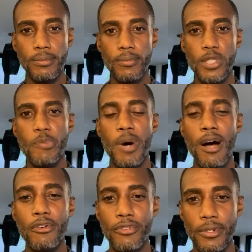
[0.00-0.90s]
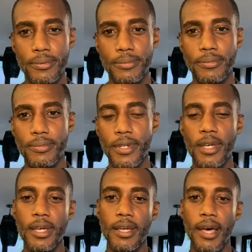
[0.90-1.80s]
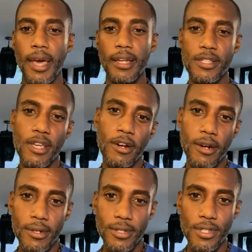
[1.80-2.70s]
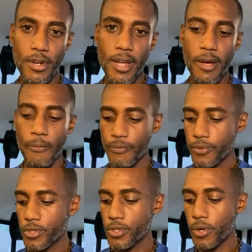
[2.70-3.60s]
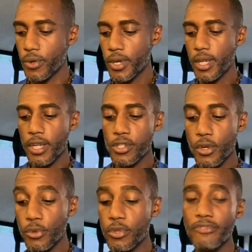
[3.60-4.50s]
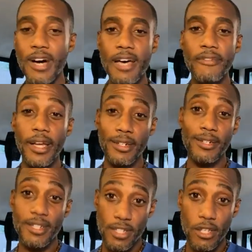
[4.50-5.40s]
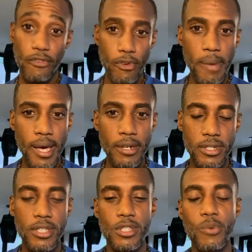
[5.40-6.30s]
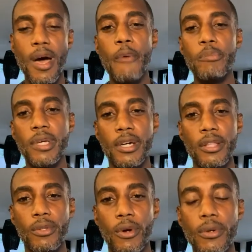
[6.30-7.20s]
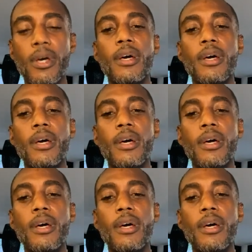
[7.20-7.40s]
It's powerful. And it's here. It's here now. So let's go through the 5. And can you feel my energy? This is why I would be cutthroat.